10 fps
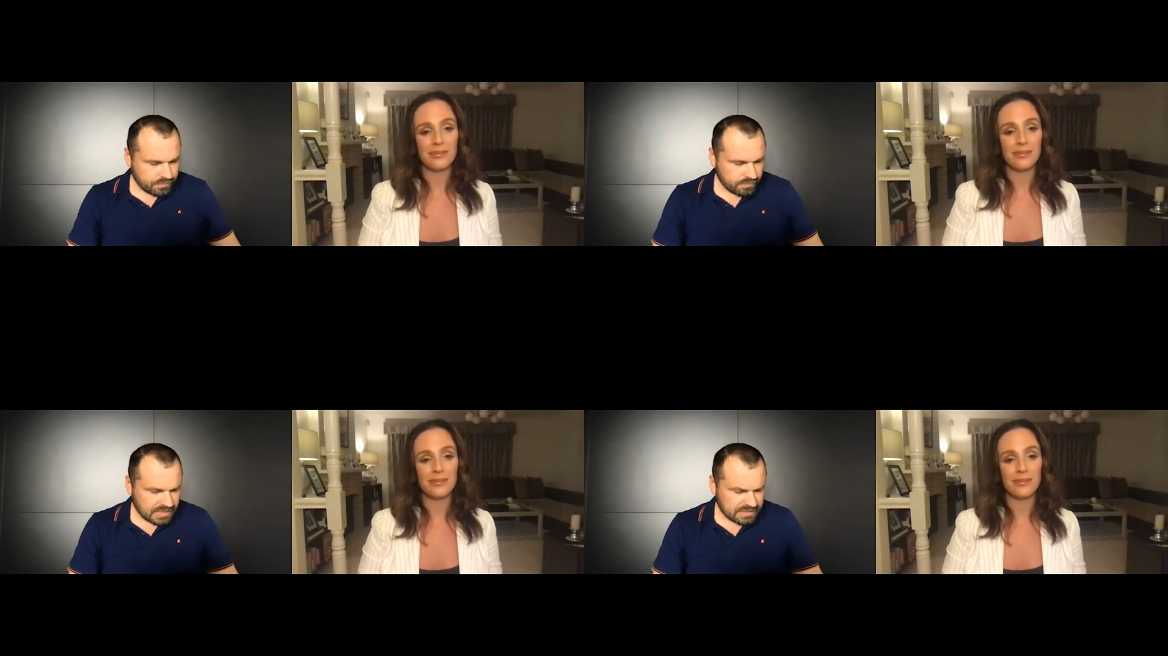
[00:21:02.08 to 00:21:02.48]

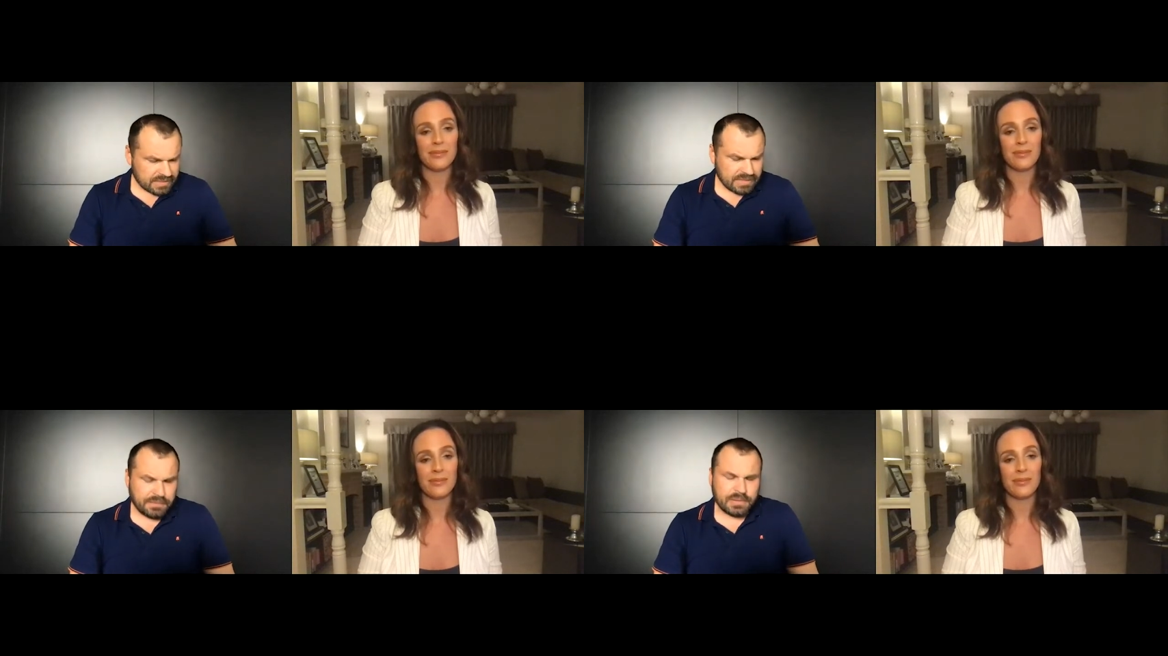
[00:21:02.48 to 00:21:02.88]
Speaker 1: it's a
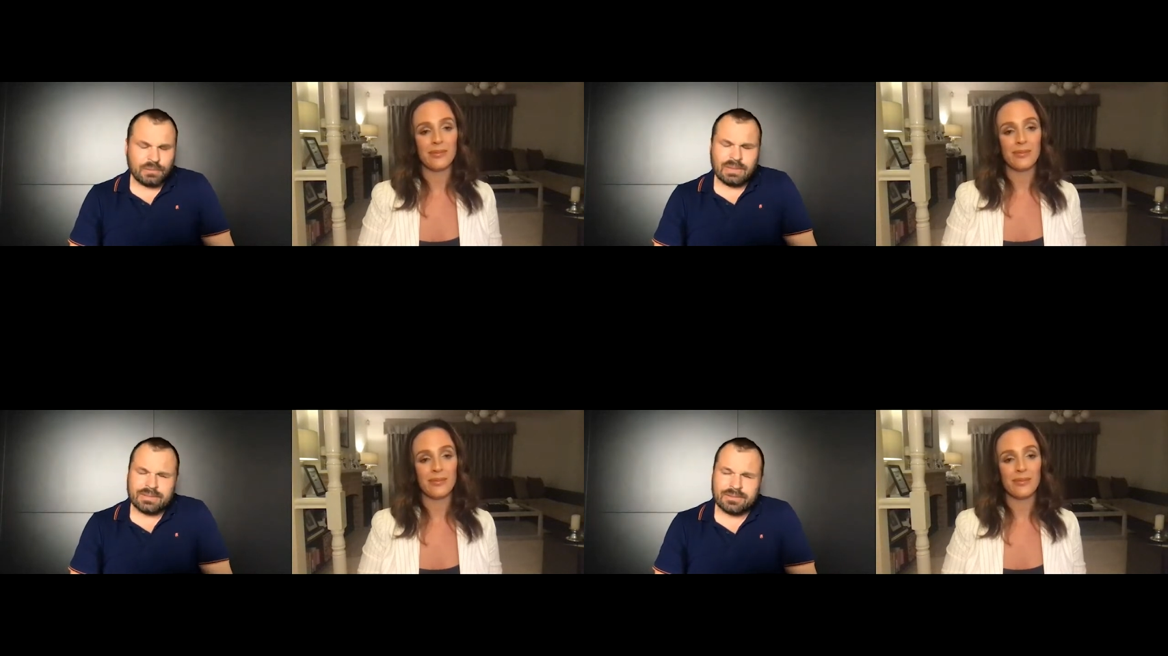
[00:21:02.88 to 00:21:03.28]
difficult
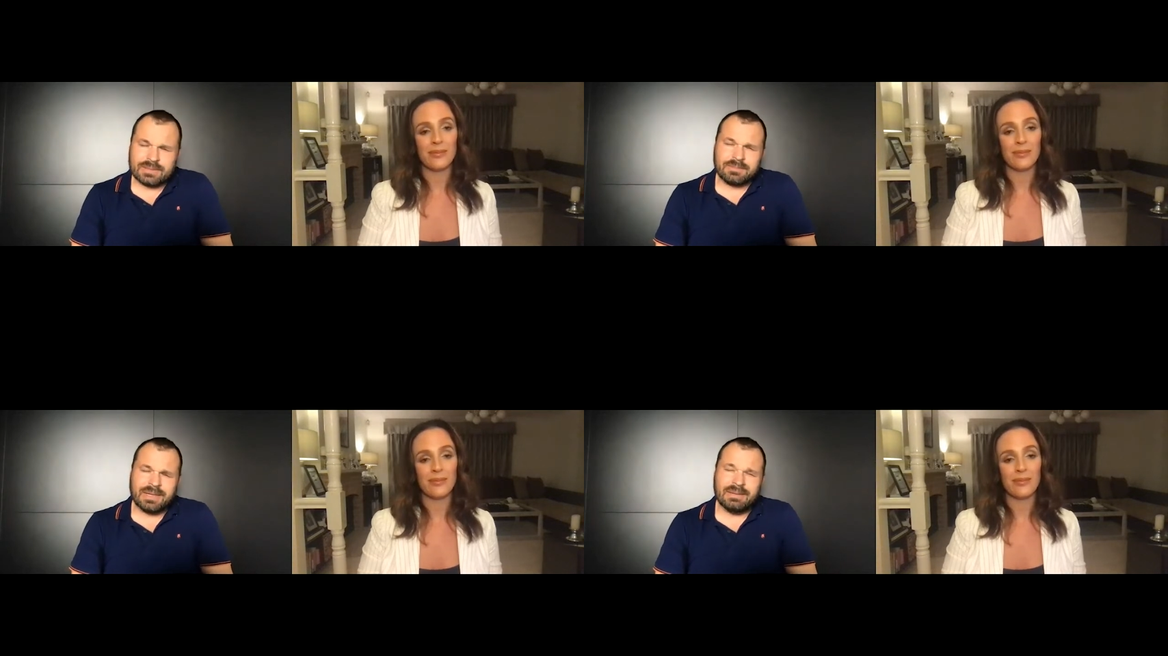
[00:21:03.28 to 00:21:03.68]
one to
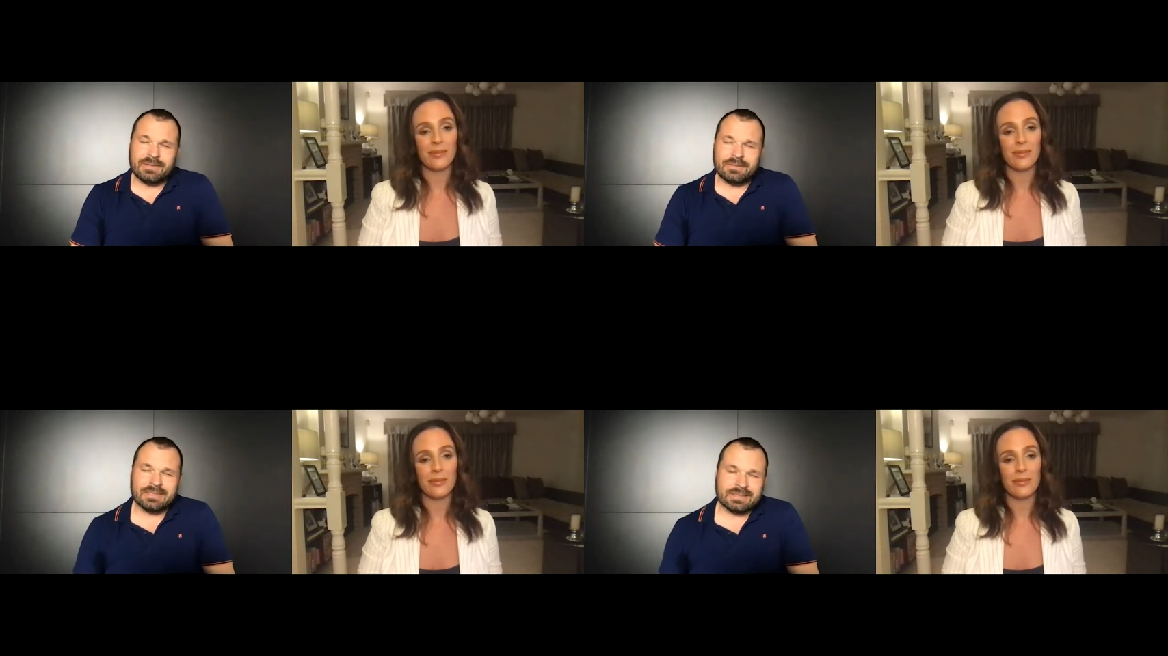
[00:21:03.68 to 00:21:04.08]
explain
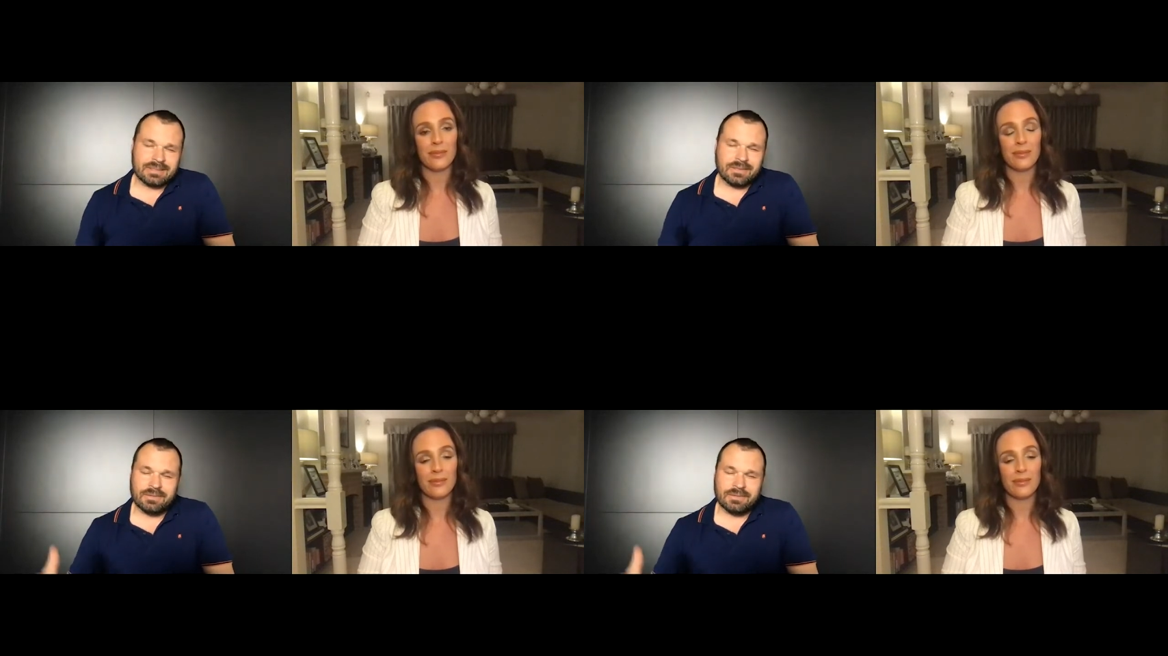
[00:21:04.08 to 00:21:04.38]
because there's a lot